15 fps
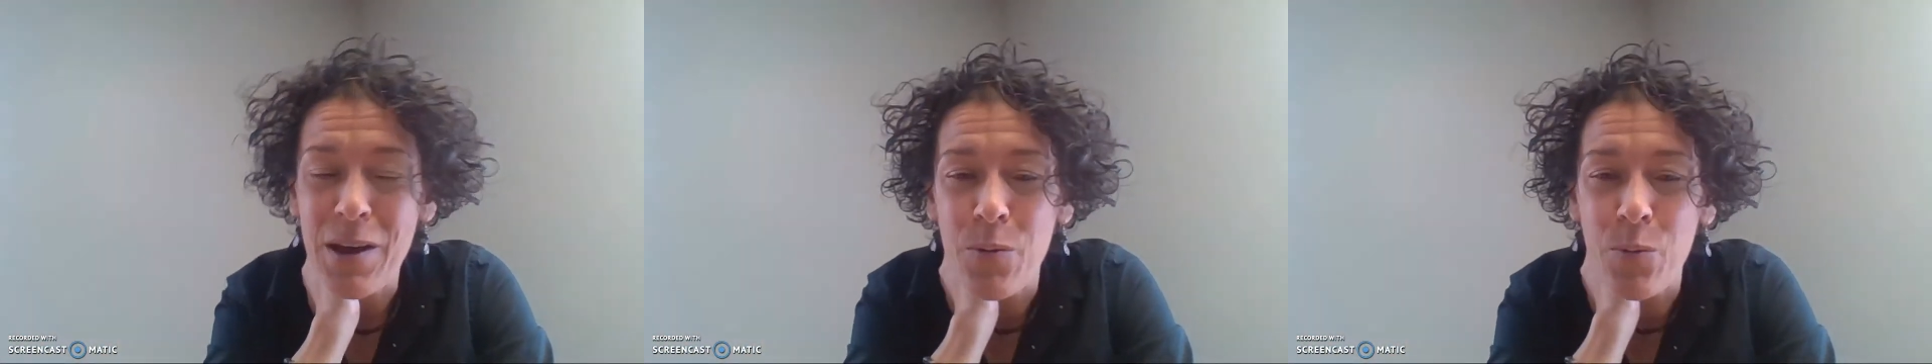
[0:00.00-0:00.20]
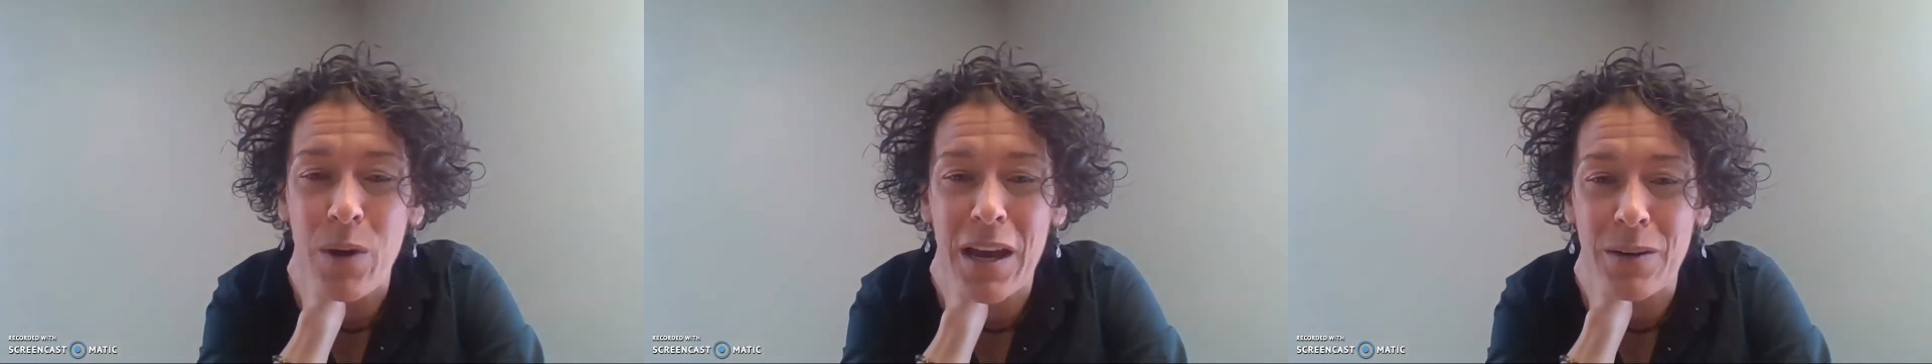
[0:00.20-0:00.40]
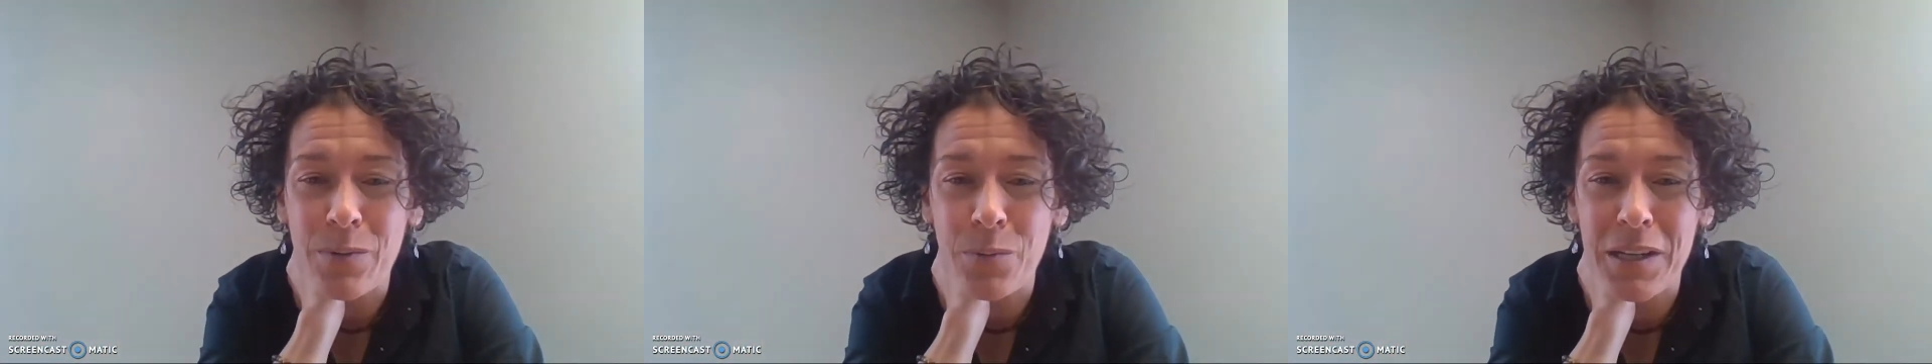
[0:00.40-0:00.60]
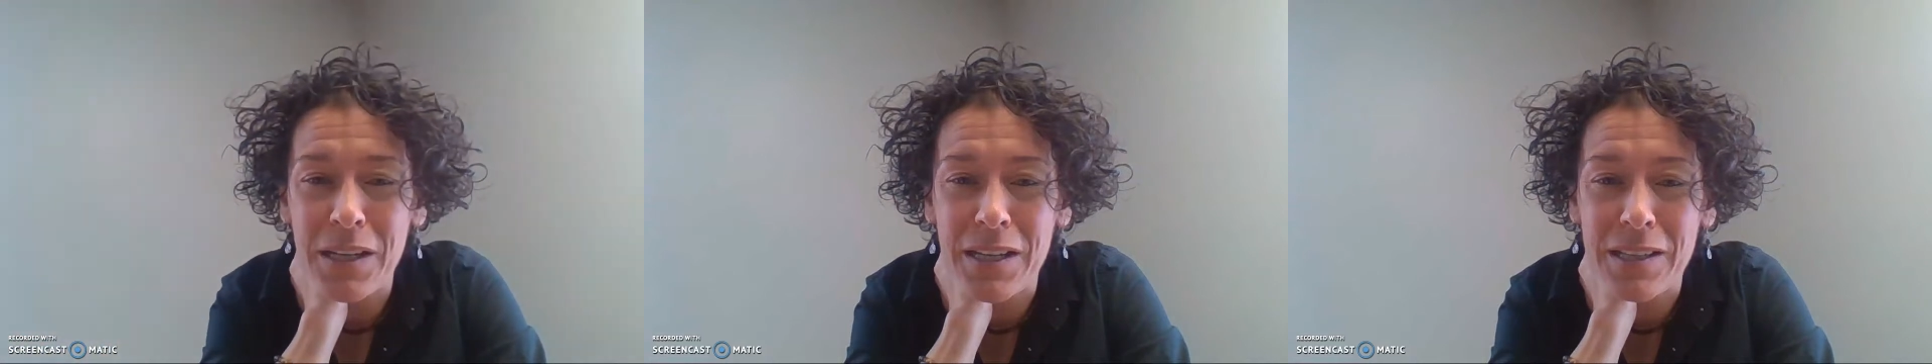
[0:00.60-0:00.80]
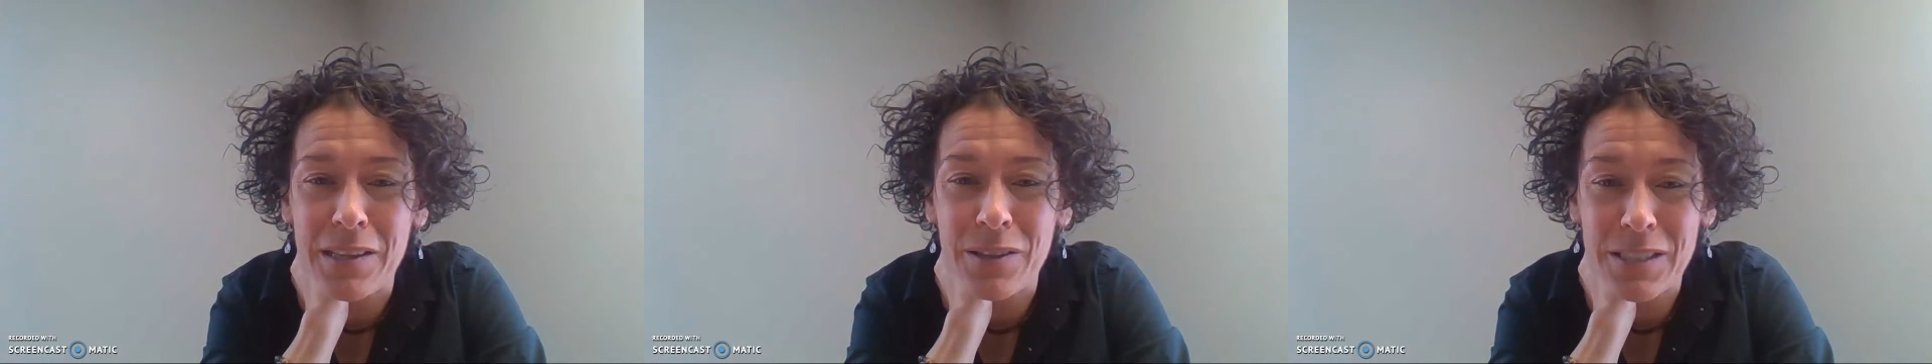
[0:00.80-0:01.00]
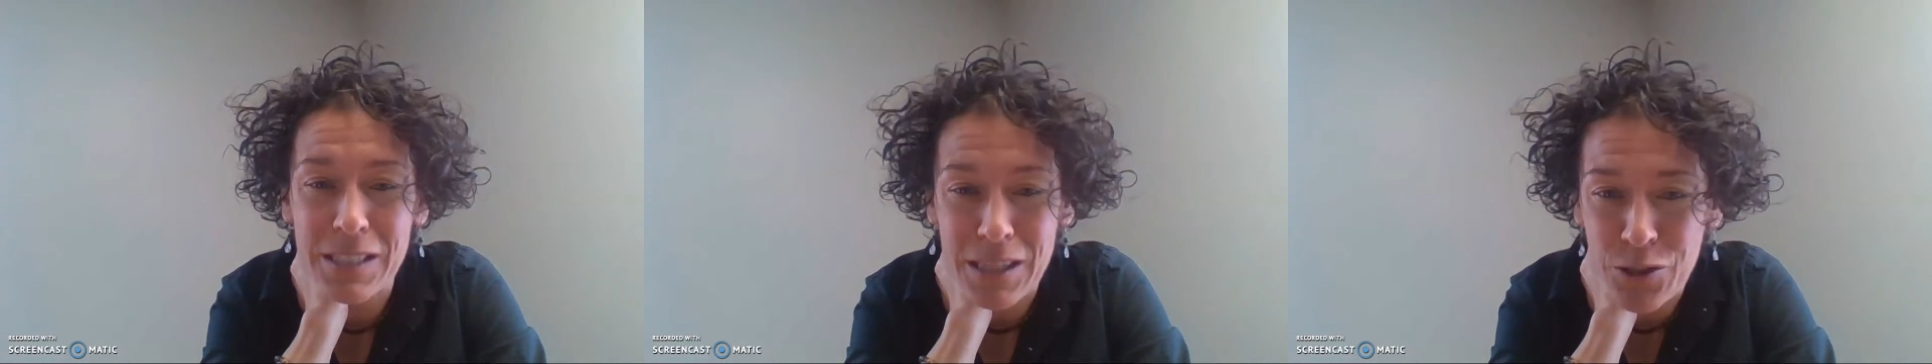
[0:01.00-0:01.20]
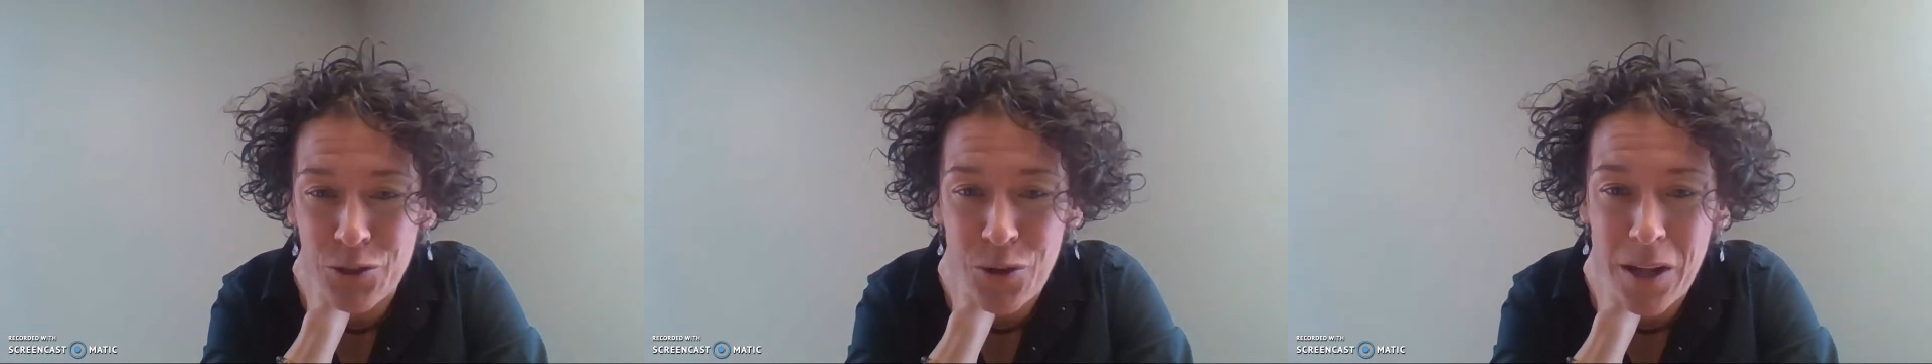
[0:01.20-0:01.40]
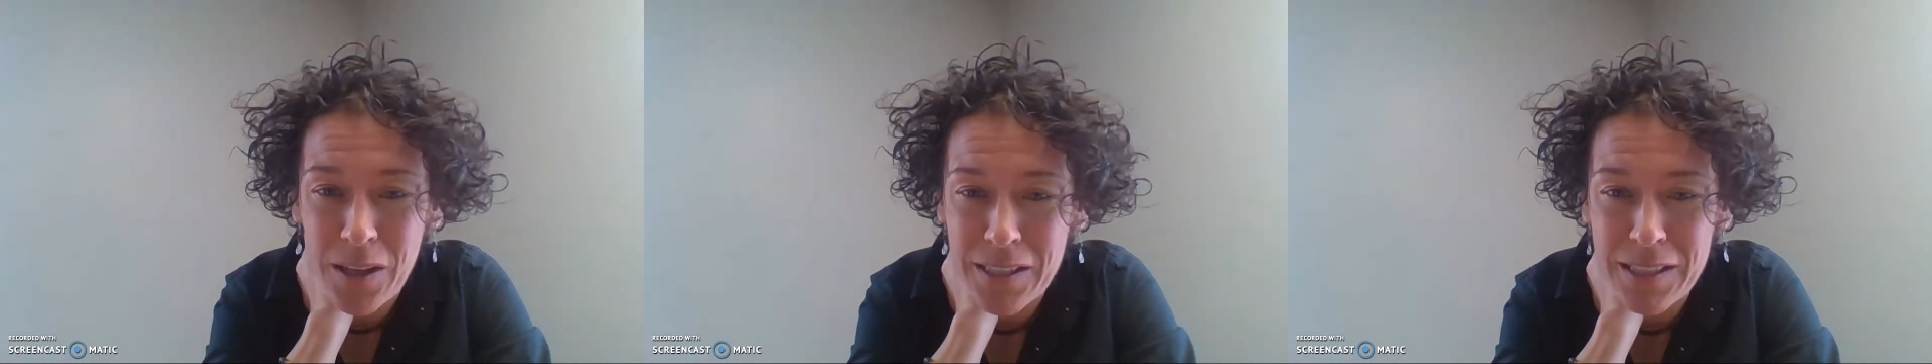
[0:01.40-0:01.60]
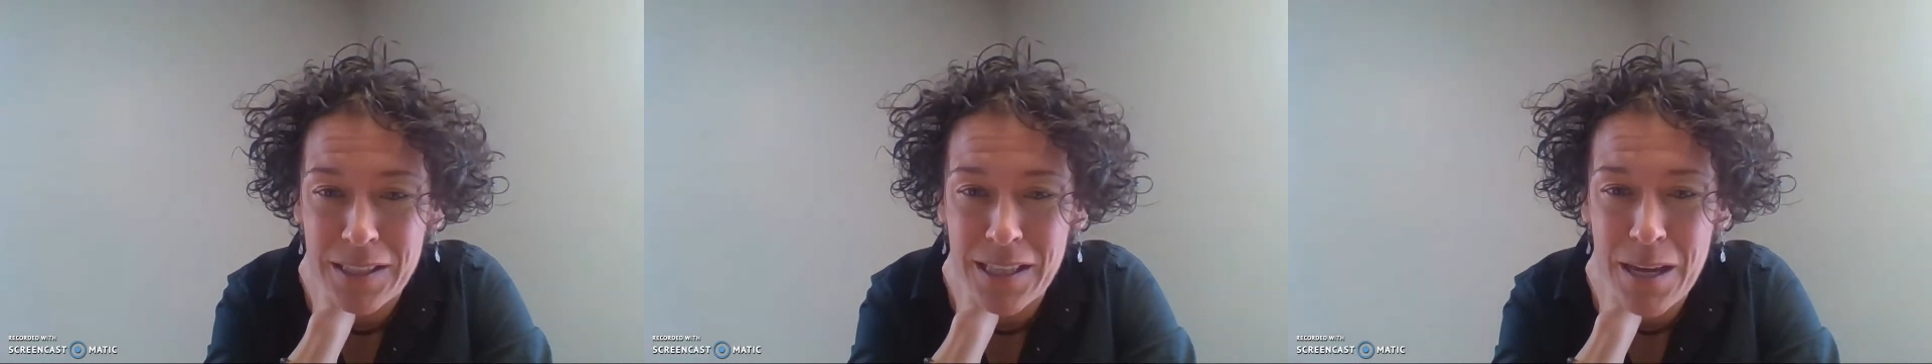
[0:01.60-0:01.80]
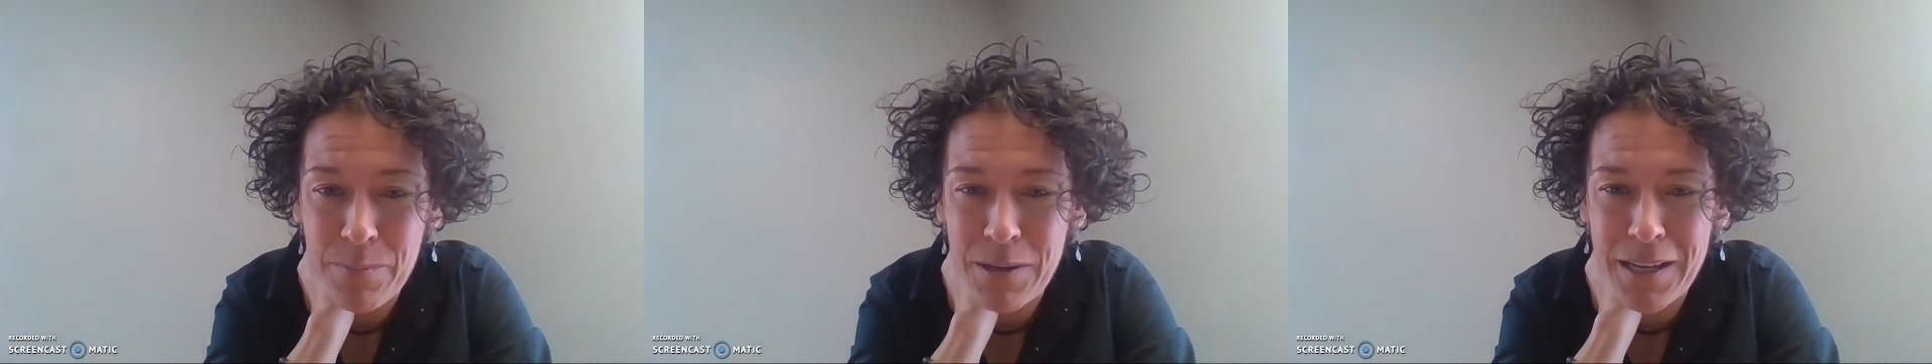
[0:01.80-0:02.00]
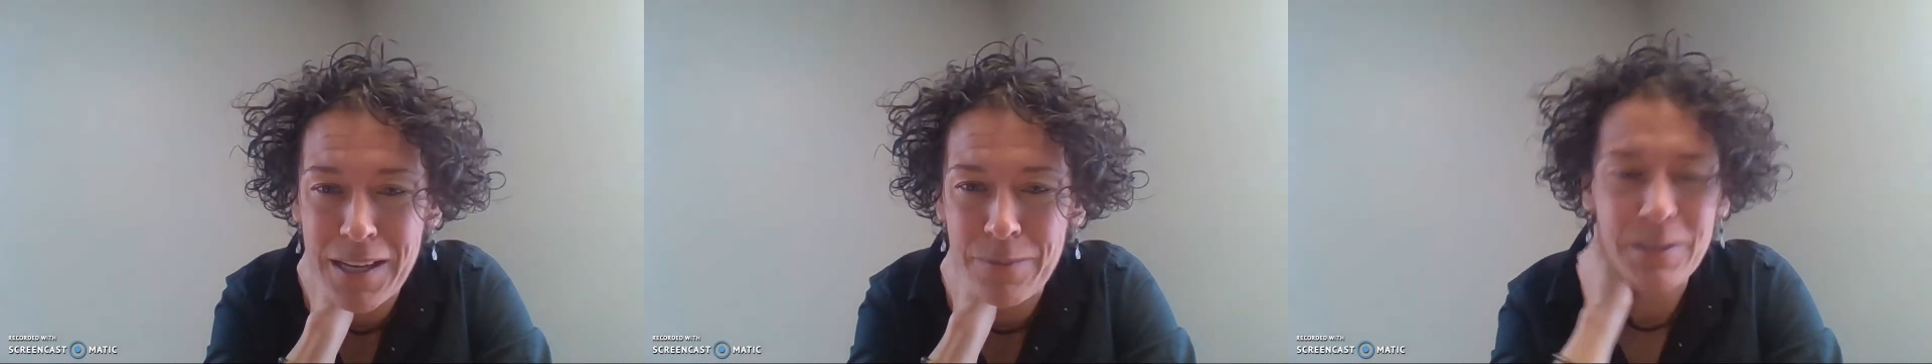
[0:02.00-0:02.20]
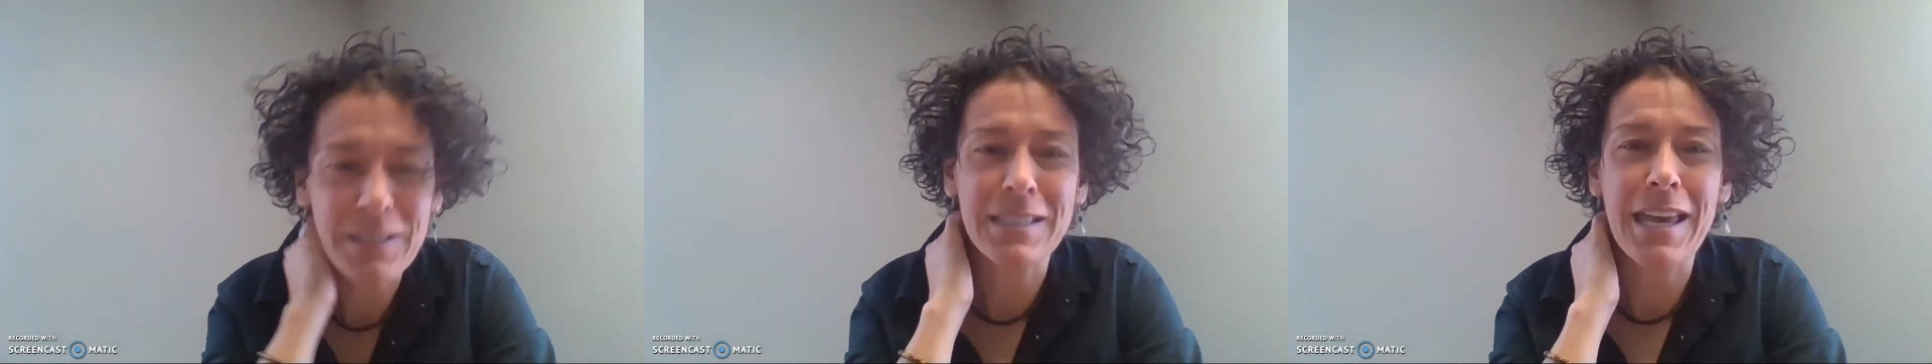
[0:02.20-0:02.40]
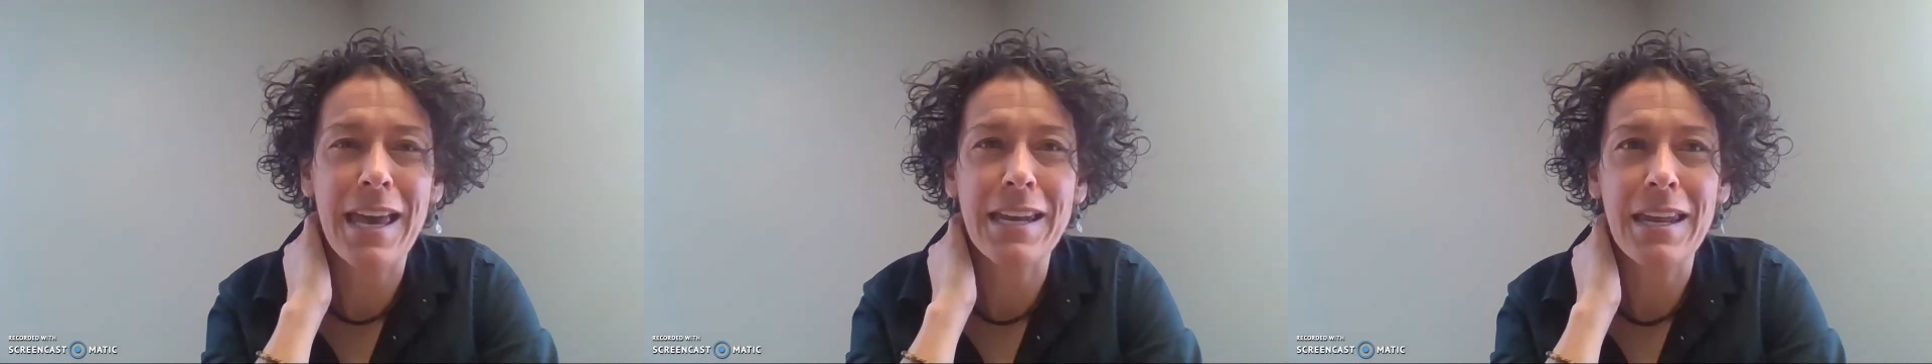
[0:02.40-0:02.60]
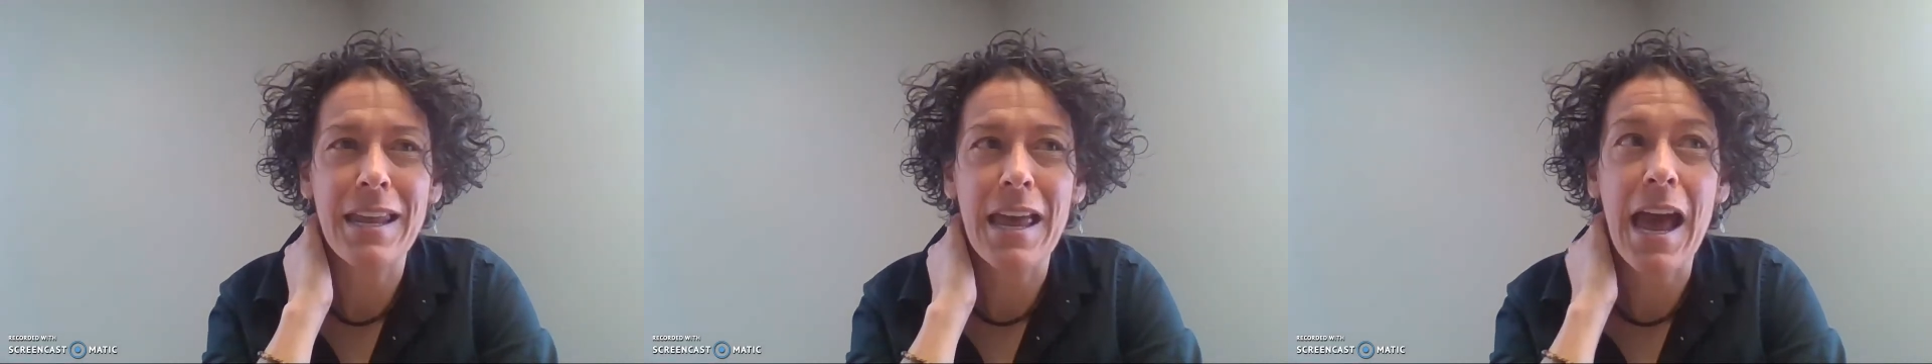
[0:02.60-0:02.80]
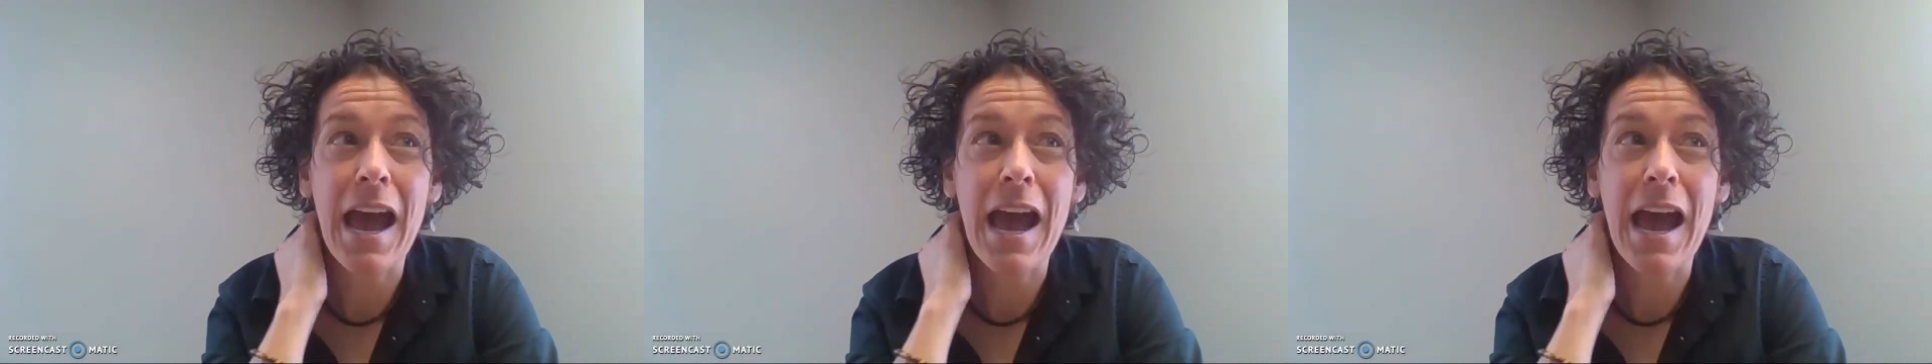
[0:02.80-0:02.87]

when we looked at the trolley dilemma and we said,